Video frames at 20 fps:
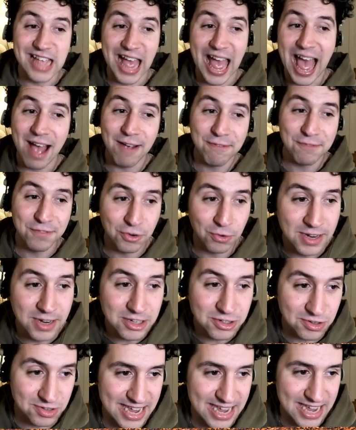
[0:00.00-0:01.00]
half the
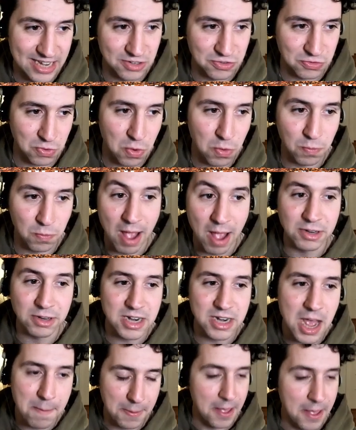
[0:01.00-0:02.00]
creatures they control, rounded
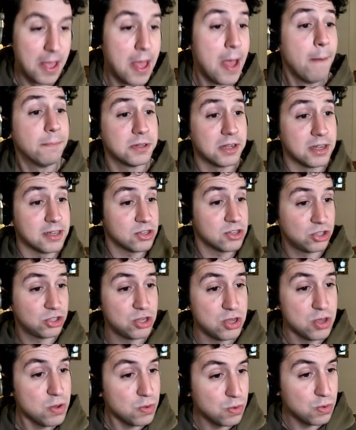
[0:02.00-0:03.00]
up.
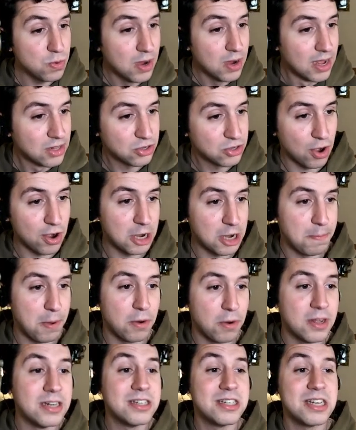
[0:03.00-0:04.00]
+2, target
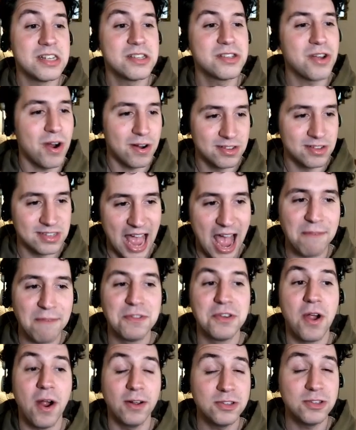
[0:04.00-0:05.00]
opponent discards half
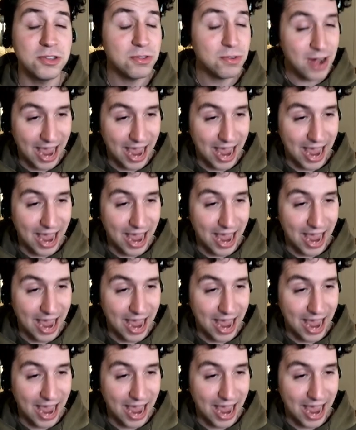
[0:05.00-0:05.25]
the cards in their